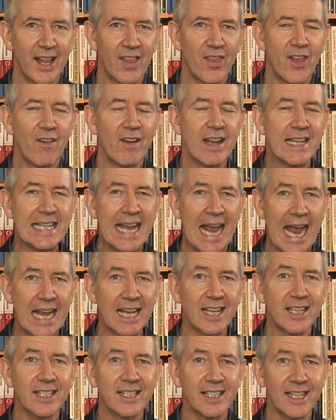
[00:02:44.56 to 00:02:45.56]
There are
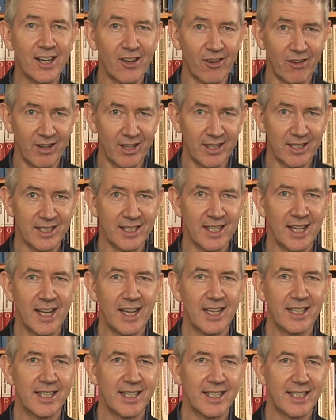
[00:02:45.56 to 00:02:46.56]
10 secrets
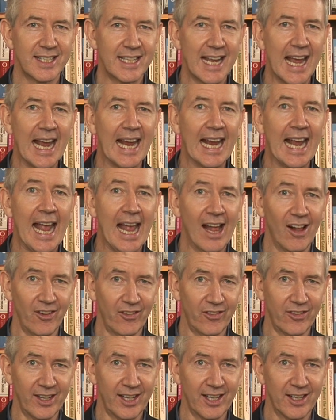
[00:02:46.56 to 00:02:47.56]
to staying
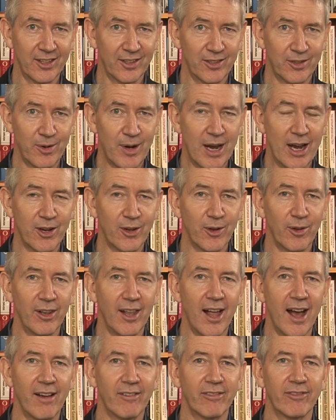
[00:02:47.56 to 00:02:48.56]
healthy throughout your
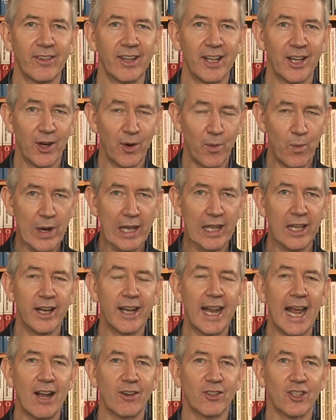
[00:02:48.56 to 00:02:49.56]
life. We
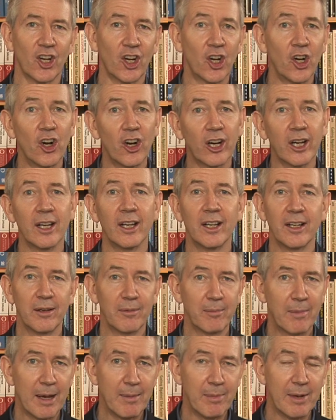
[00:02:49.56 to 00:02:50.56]
learn how to cook,
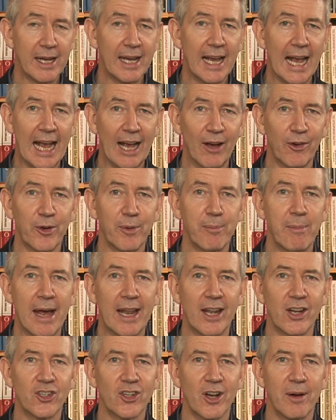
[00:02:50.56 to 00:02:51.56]
maybe how to
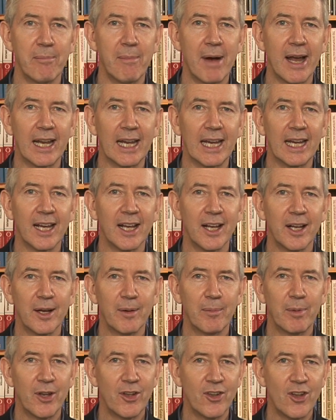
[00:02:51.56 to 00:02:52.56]
manage our money,
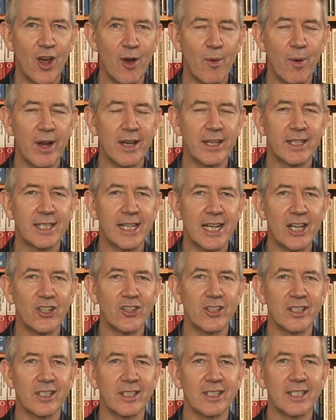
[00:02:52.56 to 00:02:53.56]
but no one
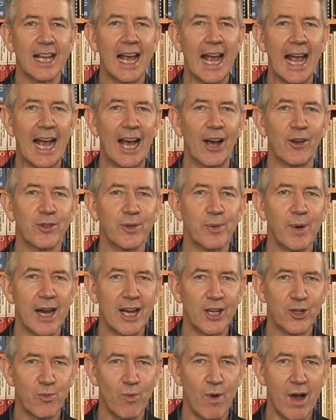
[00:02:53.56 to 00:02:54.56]
teaches us how to
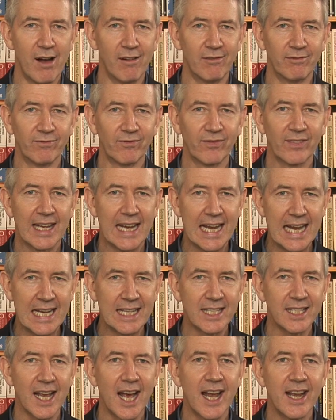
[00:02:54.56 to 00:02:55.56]
age well.
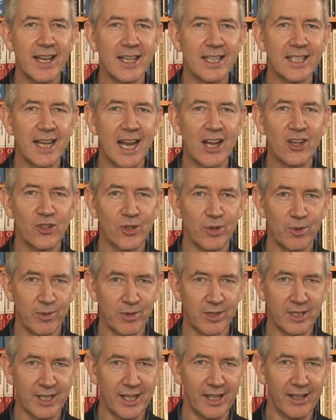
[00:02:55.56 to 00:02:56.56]
It's an essential
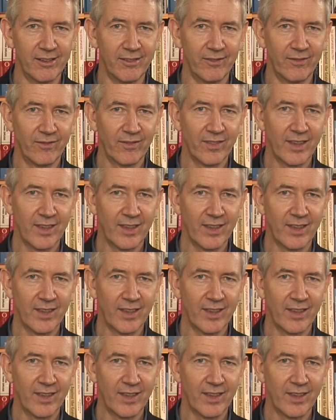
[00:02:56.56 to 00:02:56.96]
skill.